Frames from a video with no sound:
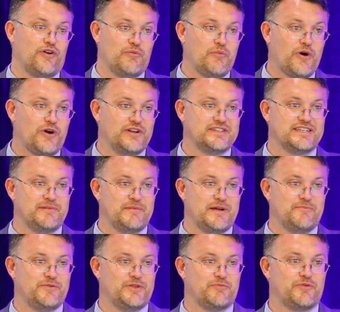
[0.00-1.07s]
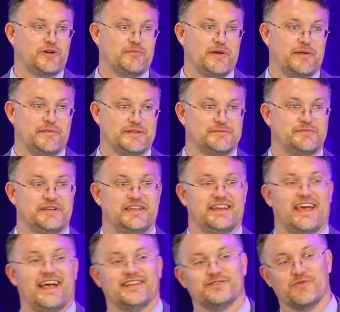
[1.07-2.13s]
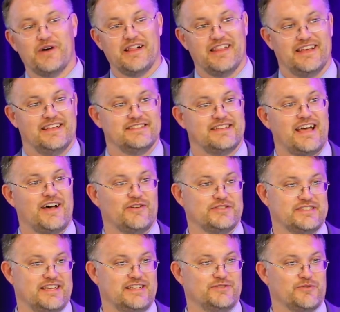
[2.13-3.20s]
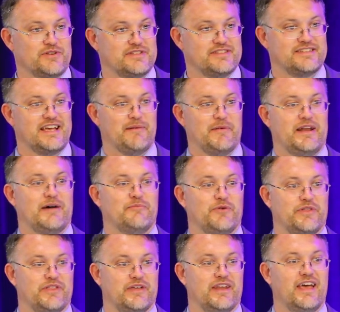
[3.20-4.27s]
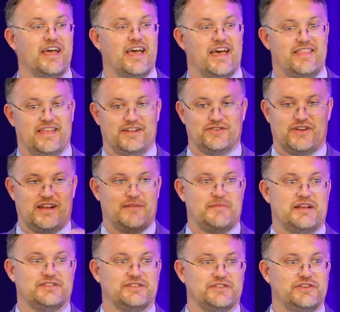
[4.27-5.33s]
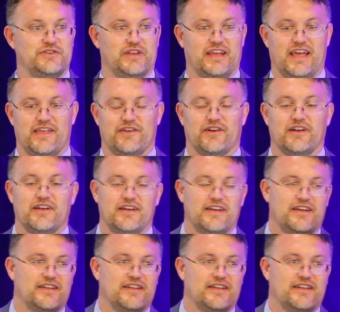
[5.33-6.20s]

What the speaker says: third party is coming up with the prepayment speed as well as how Sageworks is coming up with it, and then try to mesh the two together.